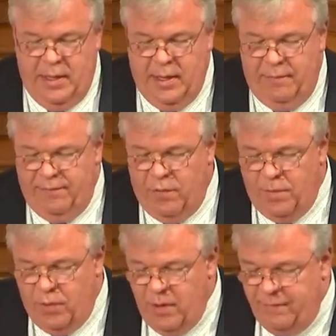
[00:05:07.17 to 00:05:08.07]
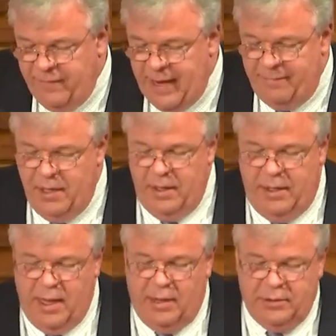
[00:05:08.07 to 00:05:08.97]
and $4.5
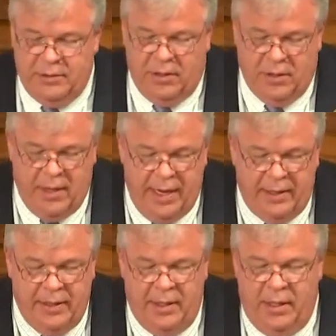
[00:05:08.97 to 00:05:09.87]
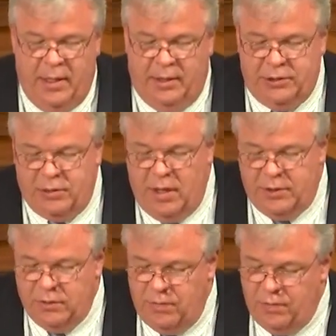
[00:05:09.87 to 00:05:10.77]
million to correct a
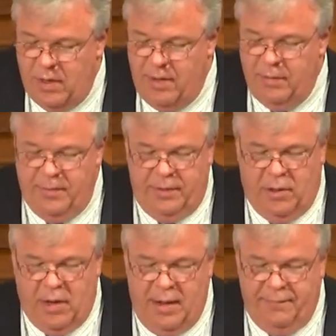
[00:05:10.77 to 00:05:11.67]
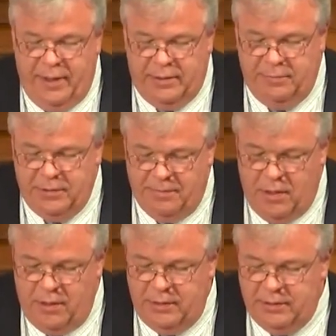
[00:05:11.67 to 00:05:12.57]
structural problem in the Crime Victims
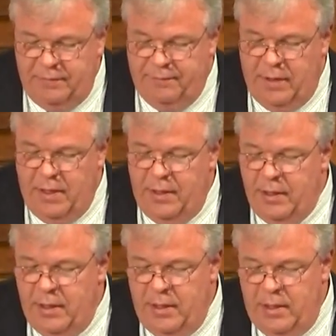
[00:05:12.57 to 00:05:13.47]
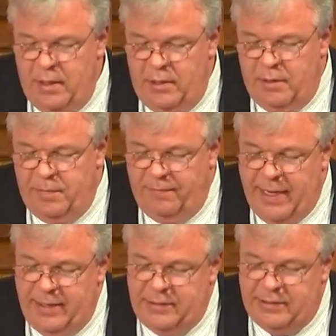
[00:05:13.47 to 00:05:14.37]
Emergency Fund to
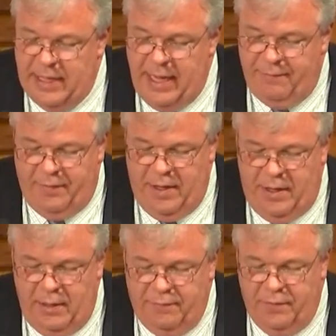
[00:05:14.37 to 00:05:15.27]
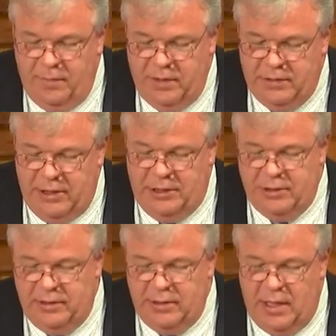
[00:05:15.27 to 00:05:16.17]
provide state funding for the
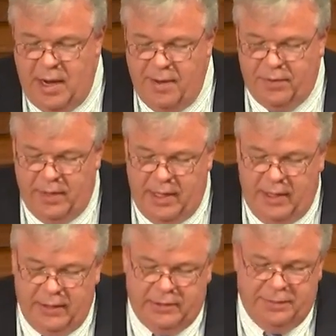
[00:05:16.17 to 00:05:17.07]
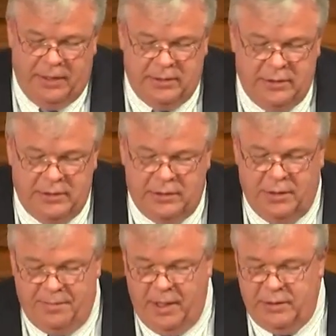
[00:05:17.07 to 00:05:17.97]
positions and operating expenses to
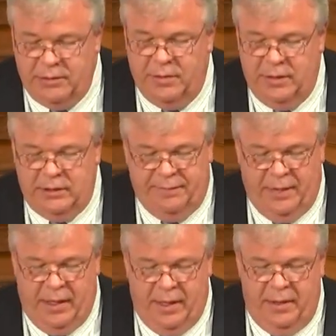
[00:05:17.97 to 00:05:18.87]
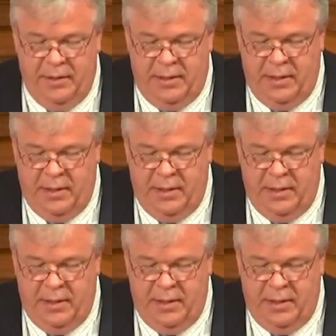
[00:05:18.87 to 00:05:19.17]
administer this fund,